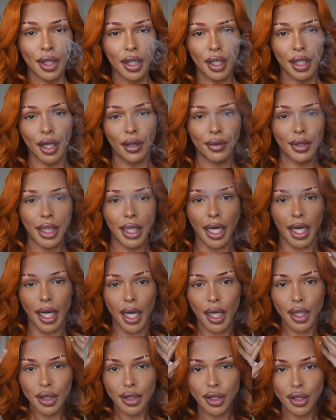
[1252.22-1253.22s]
No
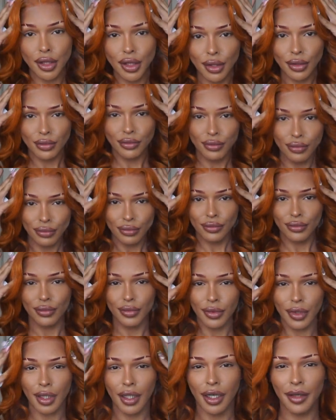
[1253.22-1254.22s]
lash.
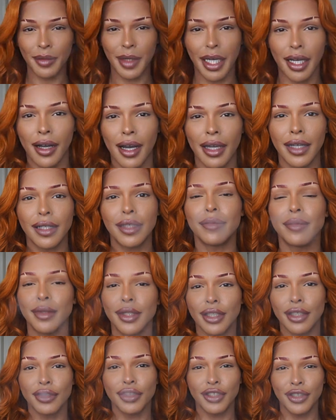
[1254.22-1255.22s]
Oh my god, I'm
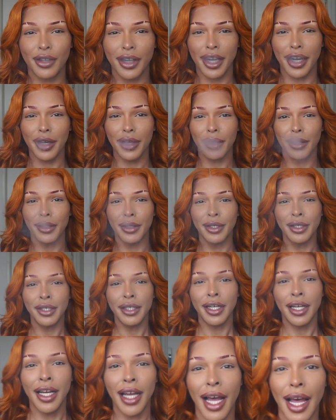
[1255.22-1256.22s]
so short.
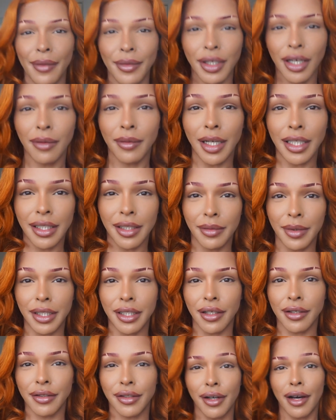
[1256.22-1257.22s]
Have you on my tippy
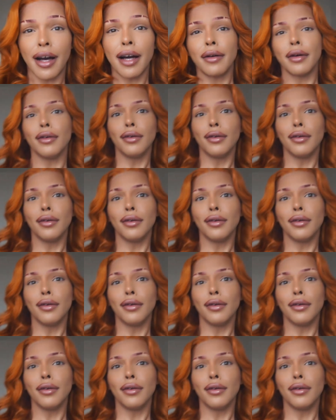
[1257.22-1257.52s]
toes, y'all?